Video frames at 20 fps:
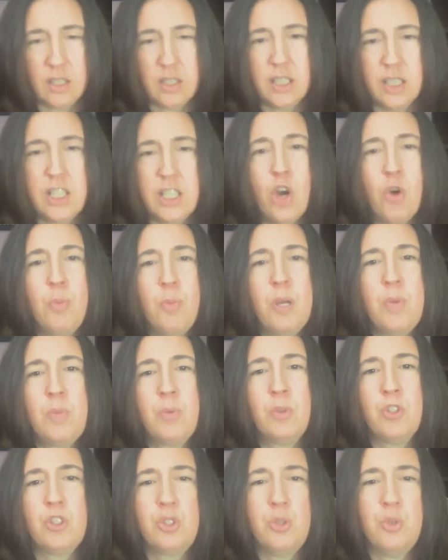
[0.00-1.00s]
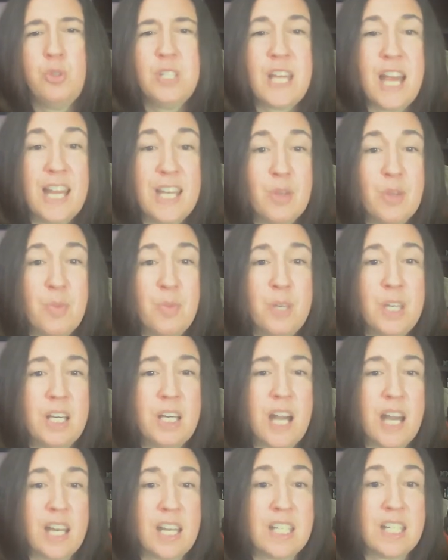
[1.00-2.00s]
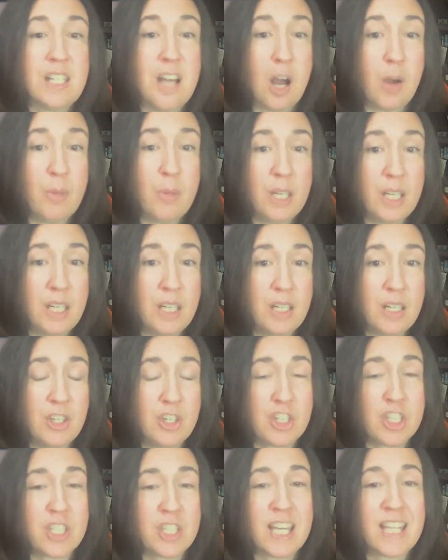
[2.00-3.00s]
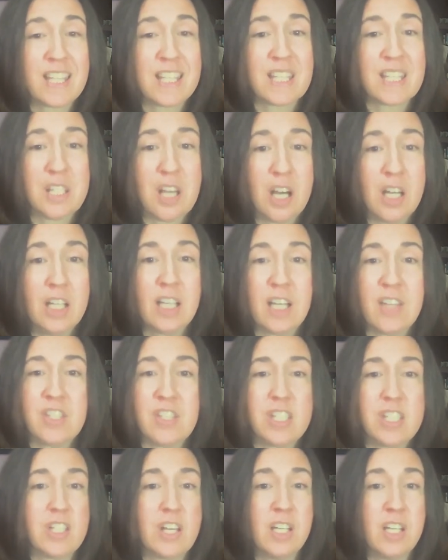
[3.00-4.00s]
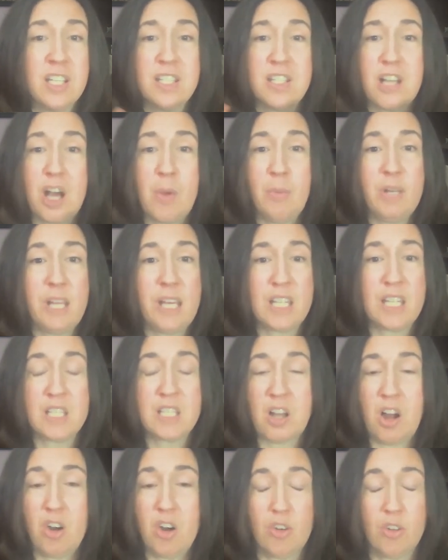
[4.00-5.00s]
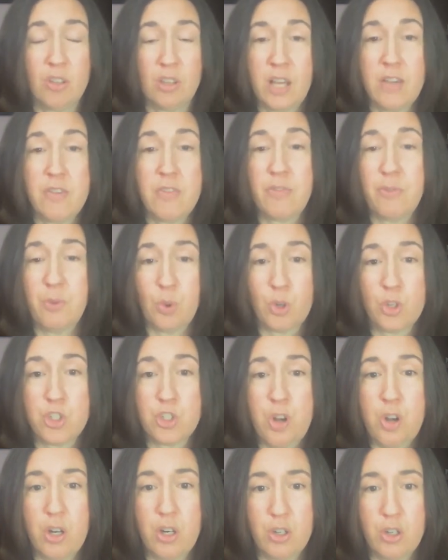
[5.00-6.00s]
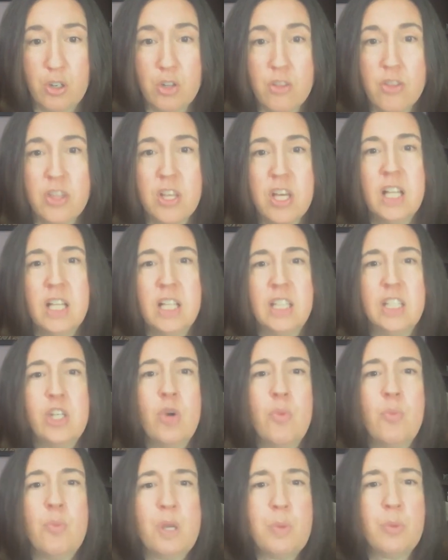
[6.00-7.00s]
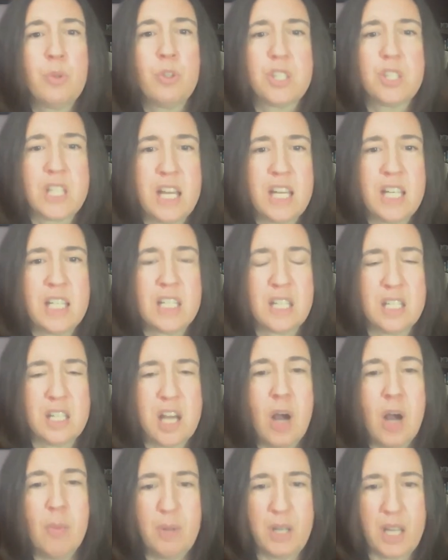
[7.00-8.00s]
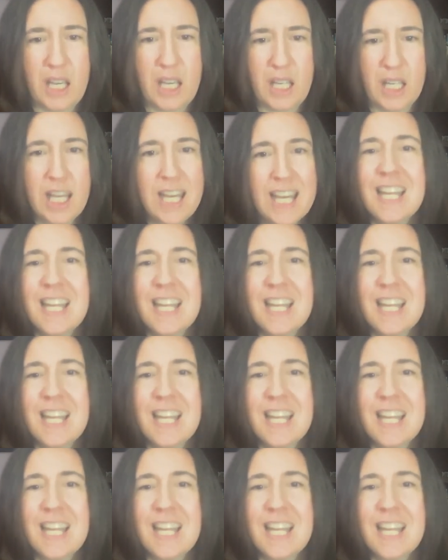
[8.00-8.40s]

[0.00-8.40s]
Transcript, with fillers: Leo people do tend to be kind of dominant, just like the sun, because the sun dominates our life force on Earth. Leo people tend to dominate.